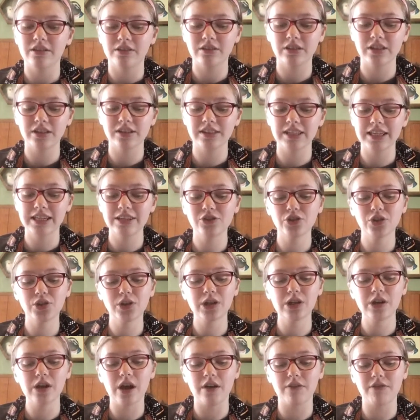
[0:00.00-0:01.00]
The
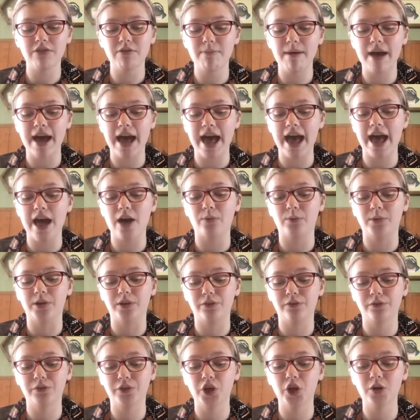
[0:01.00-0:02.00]
center of the pie will
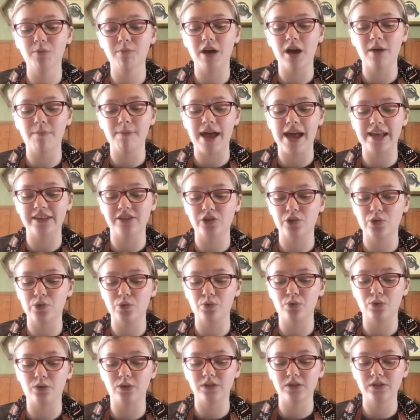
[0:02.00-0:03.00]
firm up as it
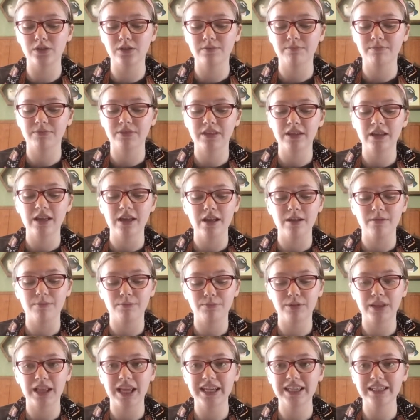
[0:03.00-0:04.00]
cools.
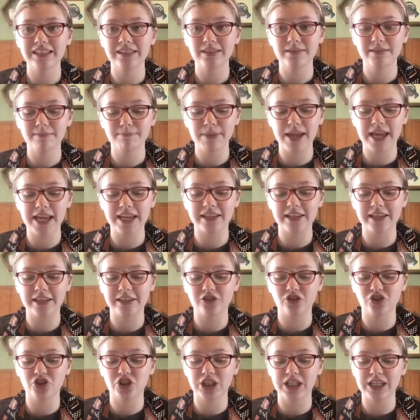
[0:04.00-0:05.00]
Place the
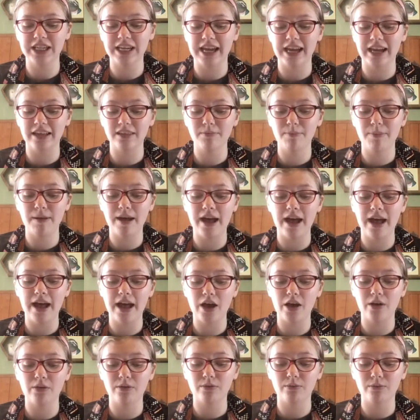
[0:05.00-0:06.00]
baking sheet and the
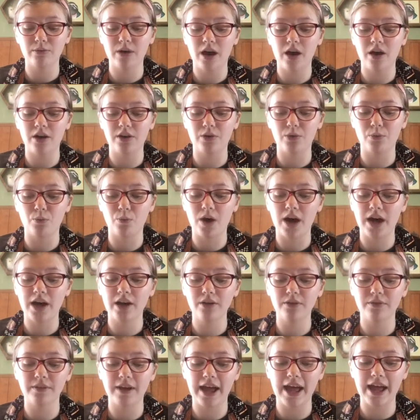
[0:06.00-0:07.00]
pie on a
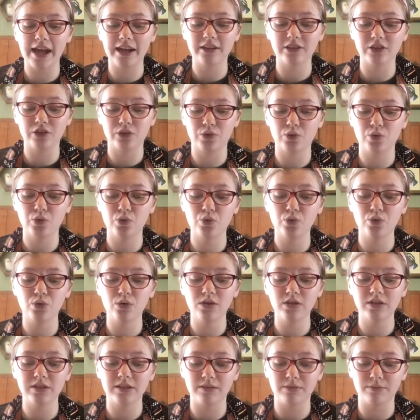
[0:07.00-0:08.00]
wire rack to
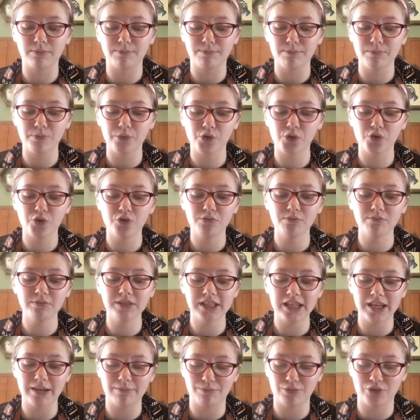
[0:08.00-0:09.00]
cool to room
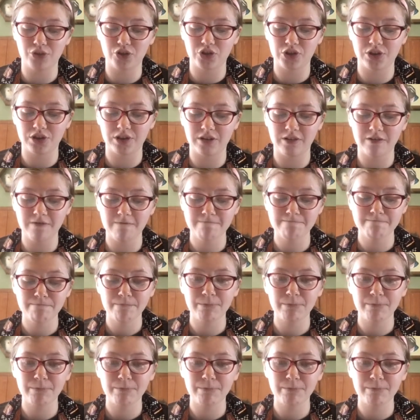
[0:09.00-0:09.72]
temperature.